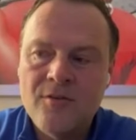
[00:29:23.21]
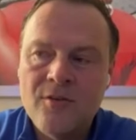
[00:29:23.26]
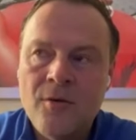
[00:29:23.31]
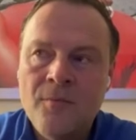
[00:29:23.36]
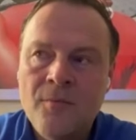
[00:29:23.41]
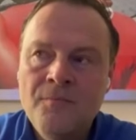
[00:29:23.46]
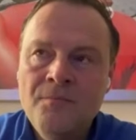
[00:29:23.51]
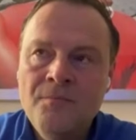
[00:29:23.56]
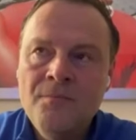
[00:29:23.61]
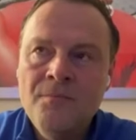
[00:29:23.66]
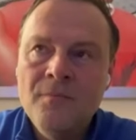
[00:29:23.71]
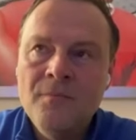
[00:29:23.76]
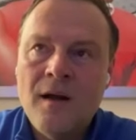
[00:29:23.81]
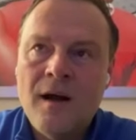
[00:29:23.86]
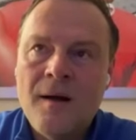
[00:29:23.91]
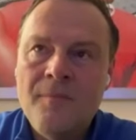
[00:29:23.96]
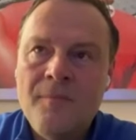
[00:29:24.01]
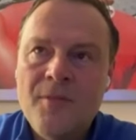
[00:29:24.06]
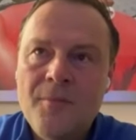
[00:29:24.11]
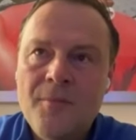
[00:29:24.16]
So
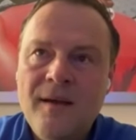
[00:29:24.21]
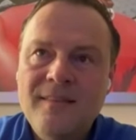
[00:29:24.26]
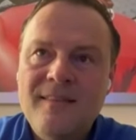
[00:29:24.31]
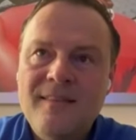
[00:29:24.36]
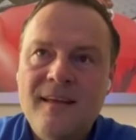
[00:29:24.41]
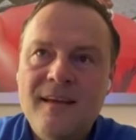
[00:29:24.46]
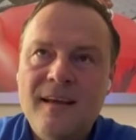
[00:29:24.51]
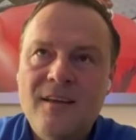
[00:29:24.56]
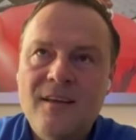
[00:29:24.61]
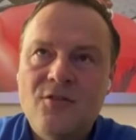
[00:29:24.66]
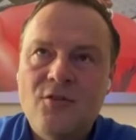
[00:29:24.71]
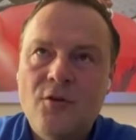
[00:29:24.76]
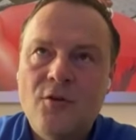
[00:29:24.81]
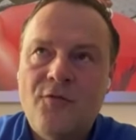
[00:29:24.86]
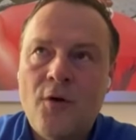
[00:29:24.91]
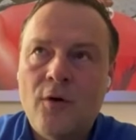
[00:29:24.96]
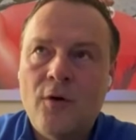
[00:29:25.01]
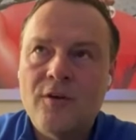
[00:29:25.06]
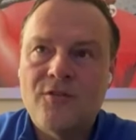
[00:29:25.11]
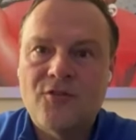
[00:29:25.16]
um, the big thing is you
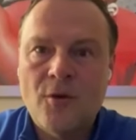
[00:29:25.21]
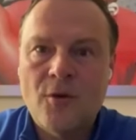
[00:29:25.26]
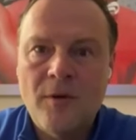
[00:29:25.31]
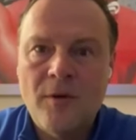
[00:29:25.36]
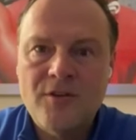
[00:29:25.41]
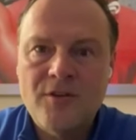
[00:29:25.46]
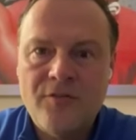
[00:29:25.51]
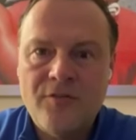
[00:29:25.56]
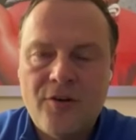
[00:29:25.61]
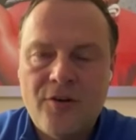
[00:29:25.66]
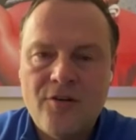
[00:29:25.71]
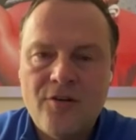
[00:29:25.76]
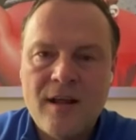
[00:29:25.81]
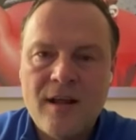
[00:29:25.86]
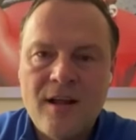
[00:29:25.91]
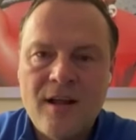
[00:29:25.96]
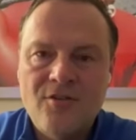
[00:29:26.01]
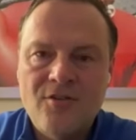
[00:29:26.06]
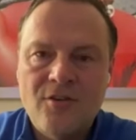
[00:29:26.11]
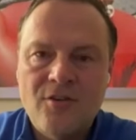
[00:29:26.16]
focus so much of your
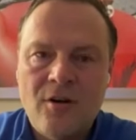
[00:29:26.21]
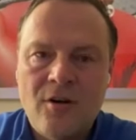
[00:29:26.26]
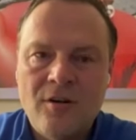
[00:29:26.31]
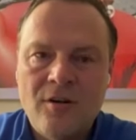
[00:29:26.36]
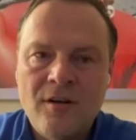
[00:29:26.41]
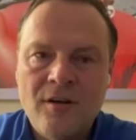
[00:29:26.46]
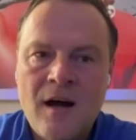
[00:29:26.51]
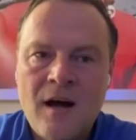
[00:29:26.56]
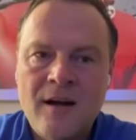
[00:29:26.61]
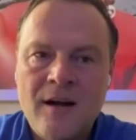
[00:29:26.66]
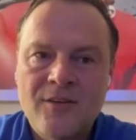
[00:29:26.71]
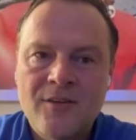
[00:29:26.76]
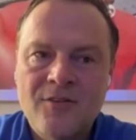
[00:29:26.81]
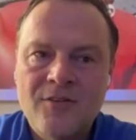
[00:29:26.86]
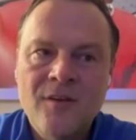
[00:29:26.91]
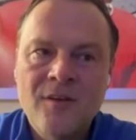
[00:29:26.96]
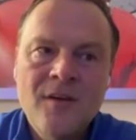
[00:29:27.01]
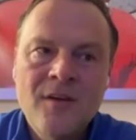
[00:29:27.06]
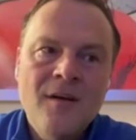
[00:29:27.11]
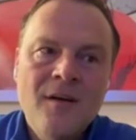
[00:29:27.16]
attention on
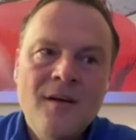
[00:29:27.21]
Giannis.